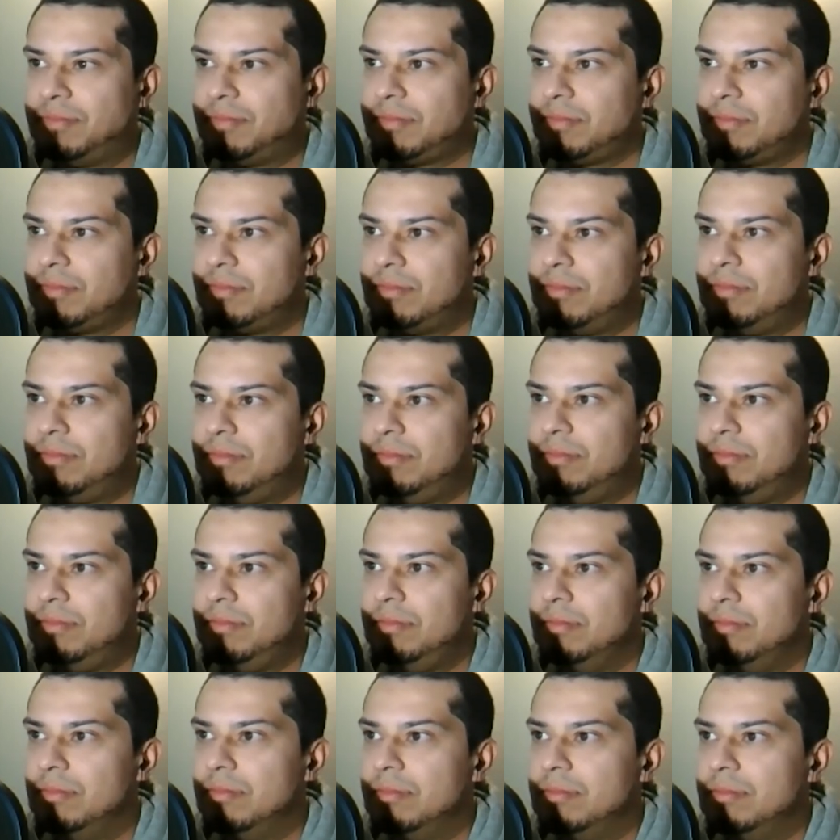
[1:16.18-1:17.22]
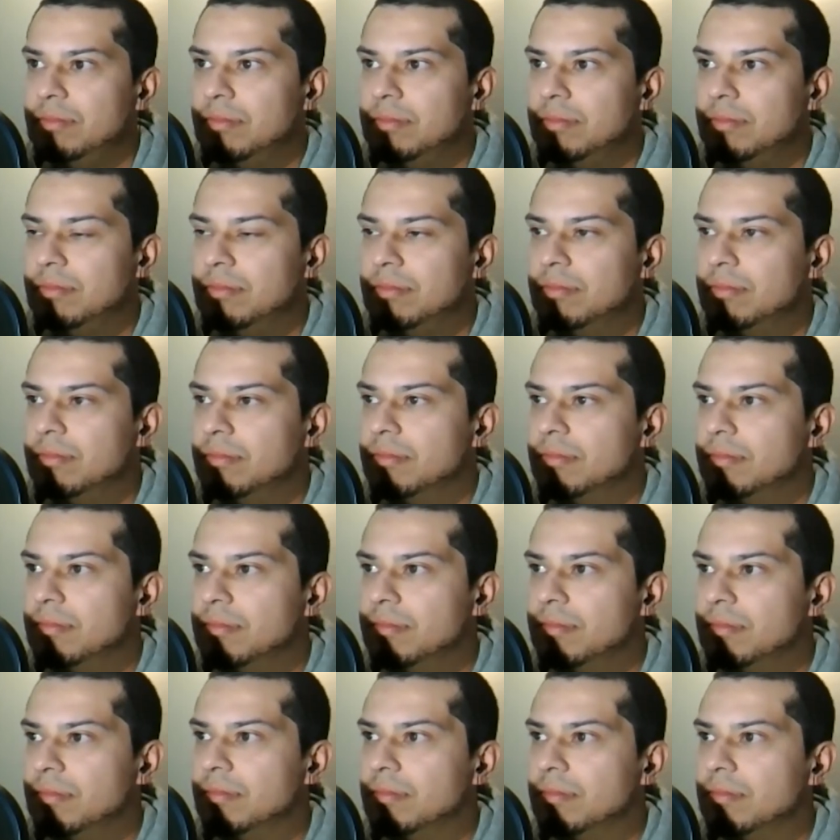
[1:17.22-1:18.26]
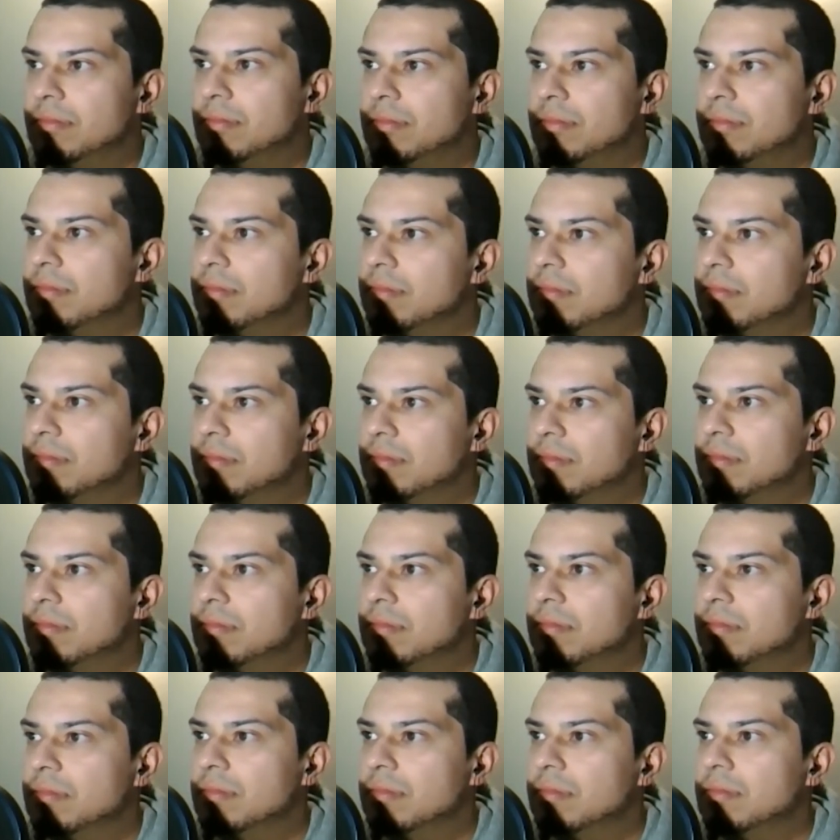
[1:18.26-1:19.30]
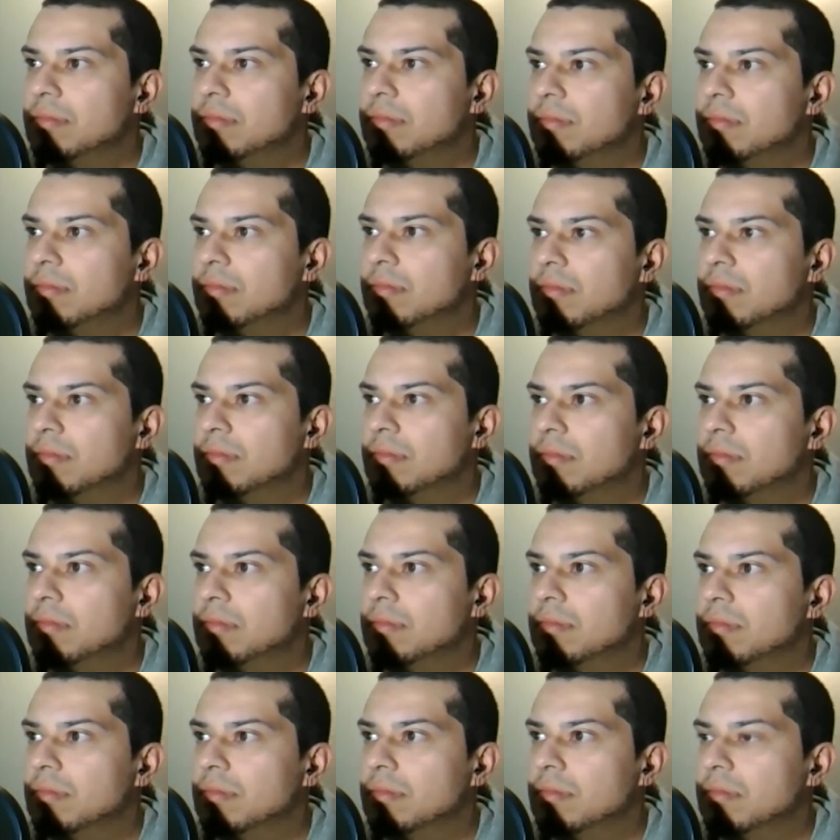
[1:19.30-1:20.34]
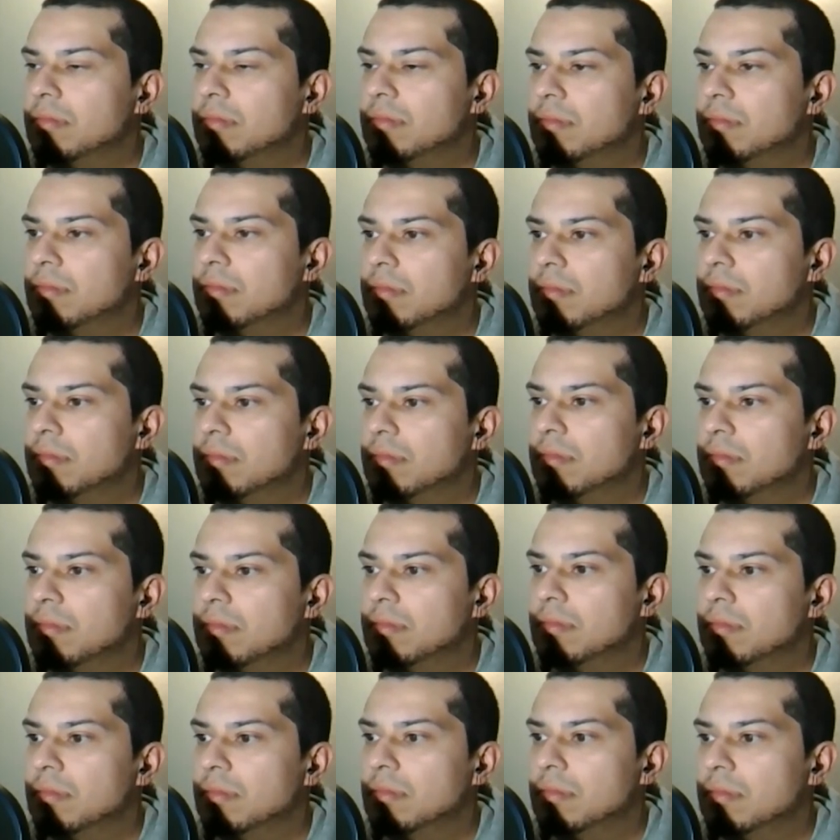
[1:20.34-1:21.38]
This person isn't speaking.